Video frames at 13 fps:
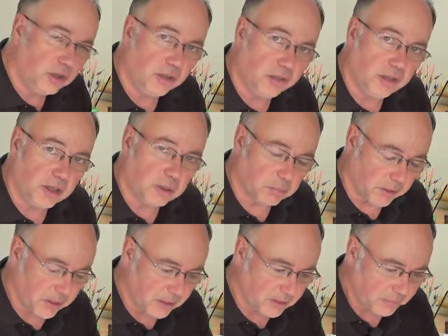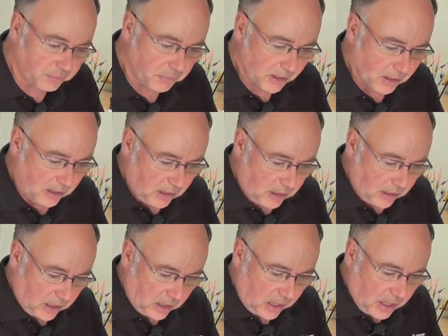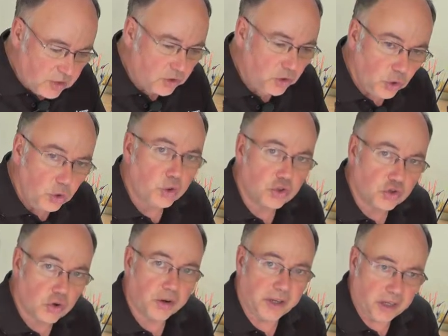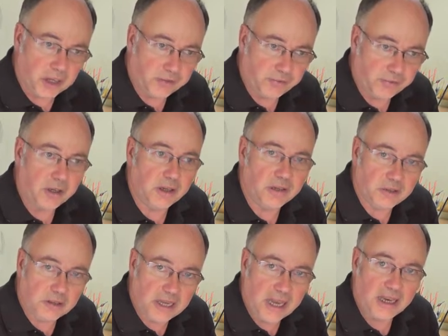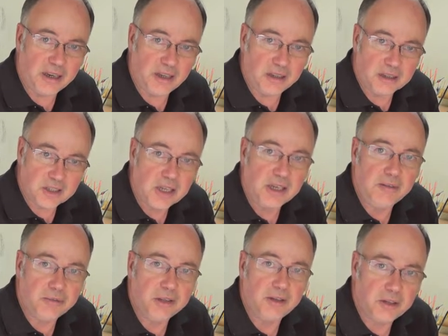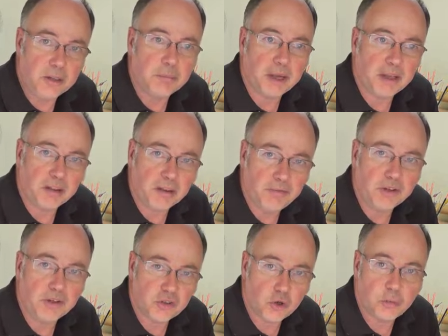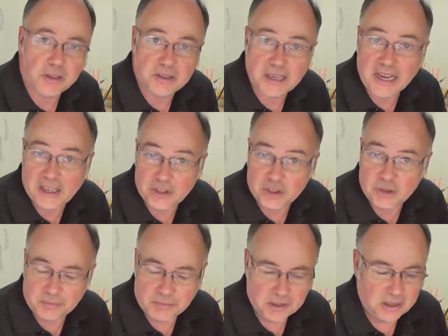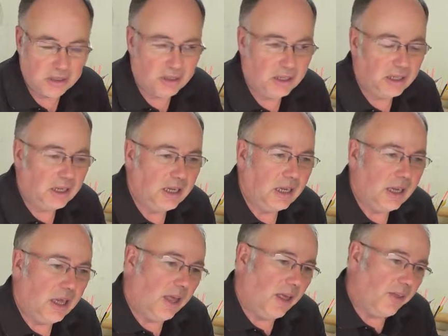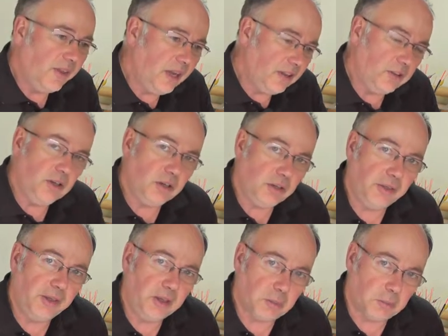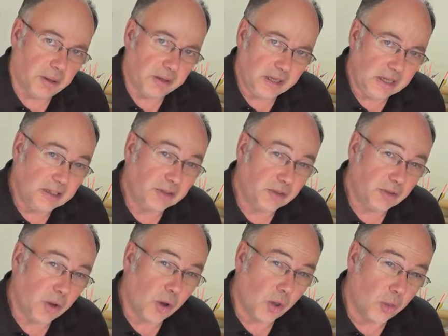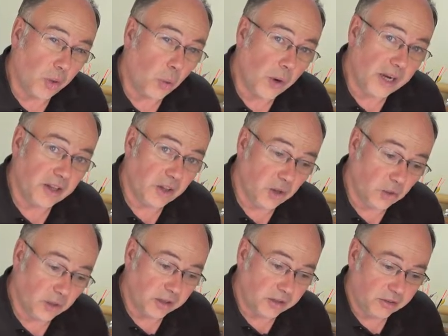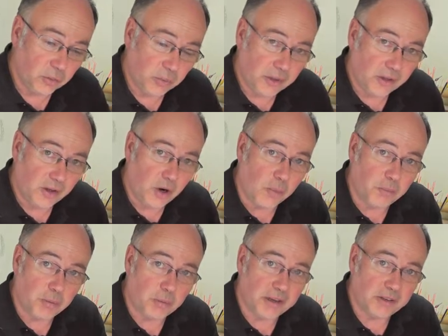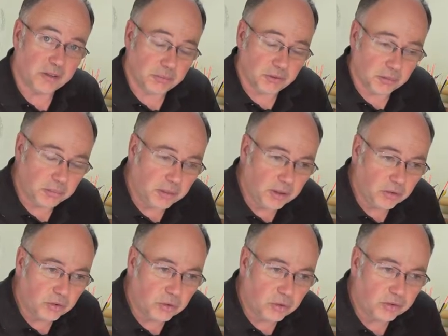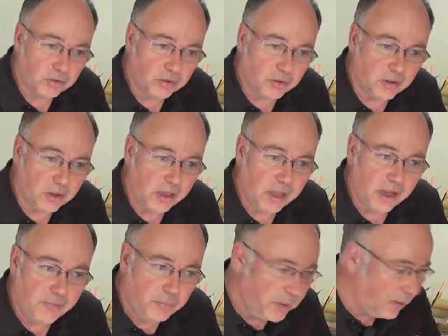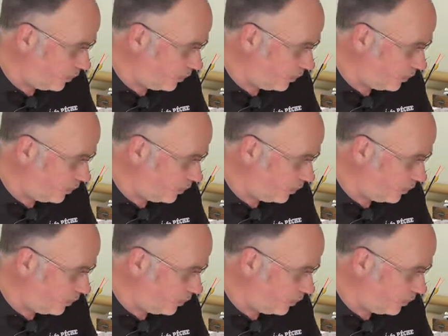got to think about is, is the hook strong enough to get safely to the bank the fish you're hoping to catch? The next thing you've got to think about is the weight of the hook. And this is where the compromise comes in because, of course, if we